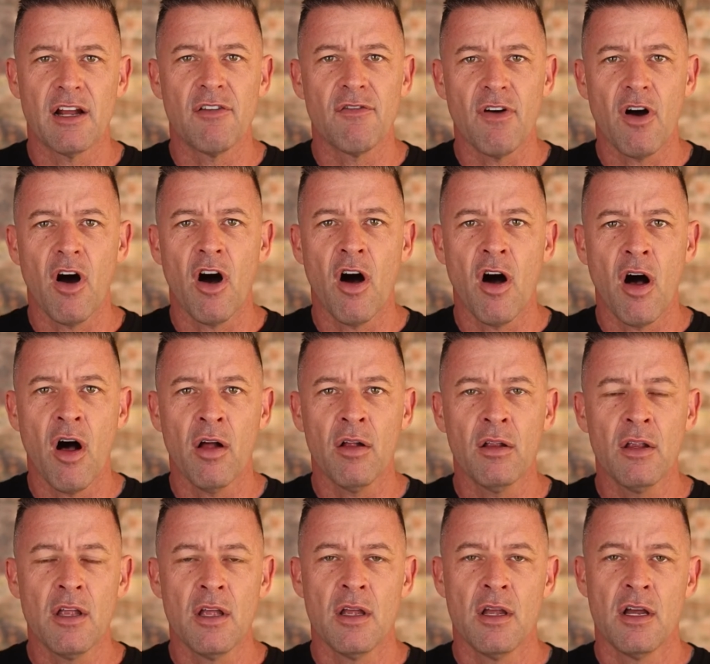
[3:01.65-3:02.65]
of
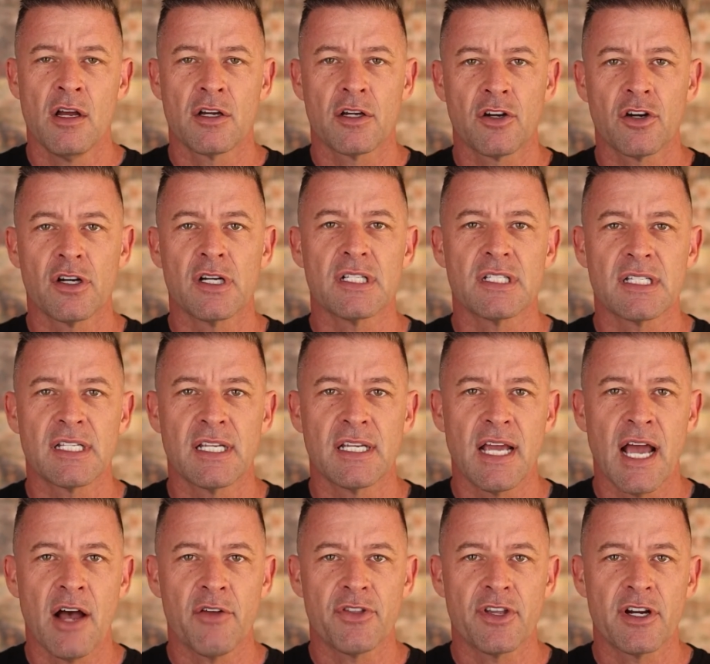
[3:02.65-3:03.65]
all
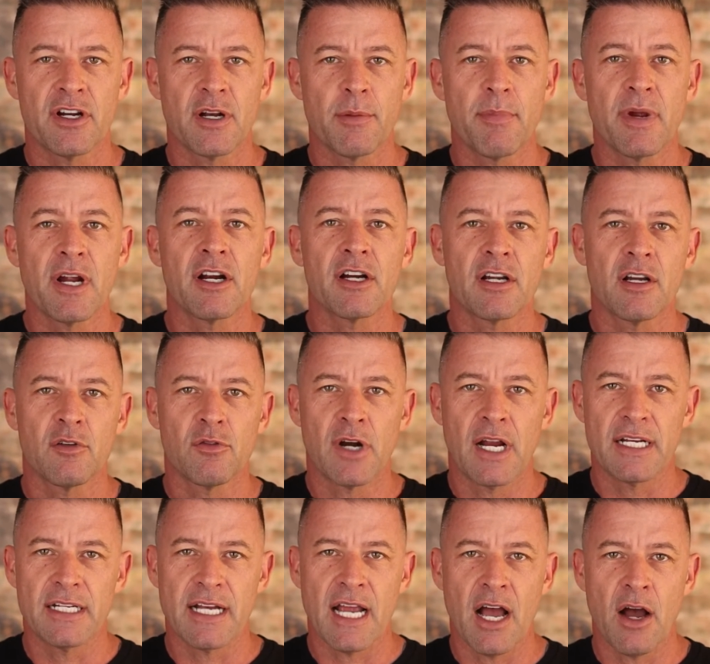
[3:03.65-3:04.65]
currency out there in America
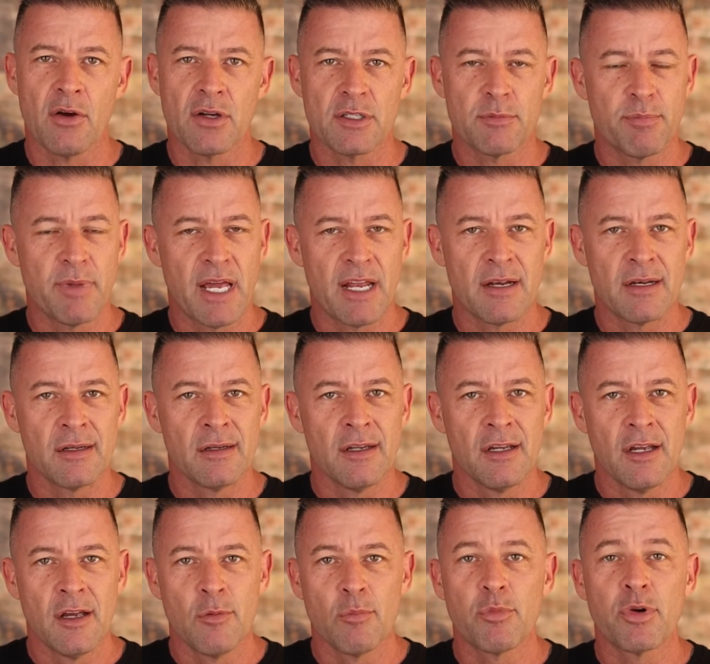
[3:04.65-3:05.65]
right now has been
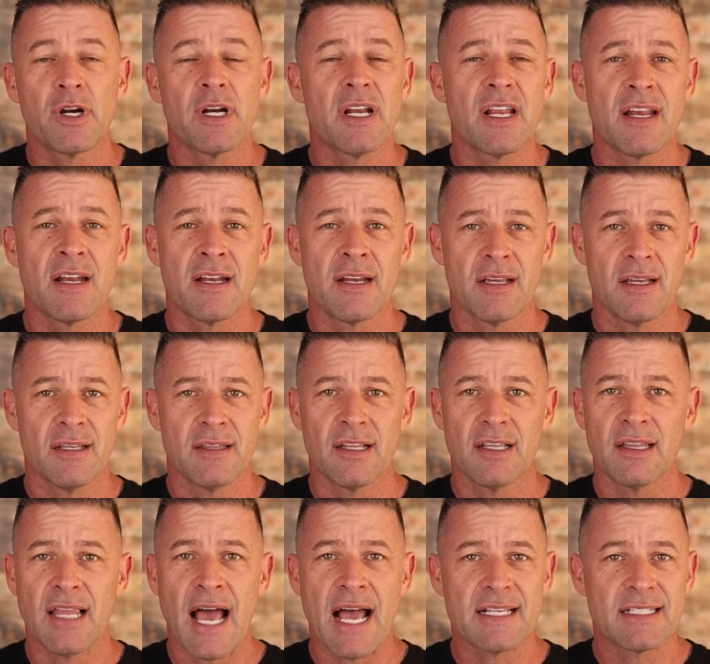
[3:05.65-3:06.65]
printed in the
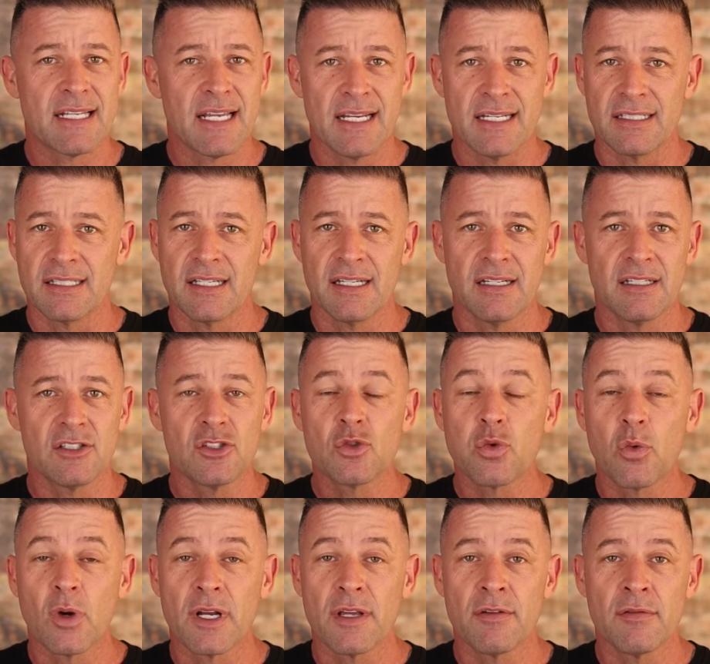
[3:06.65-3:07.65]
last 18,
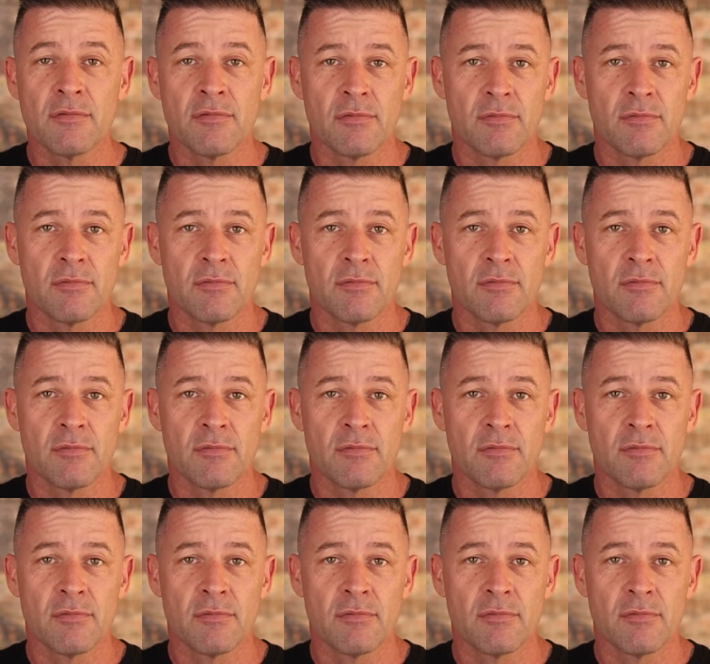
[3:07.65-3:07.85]
20,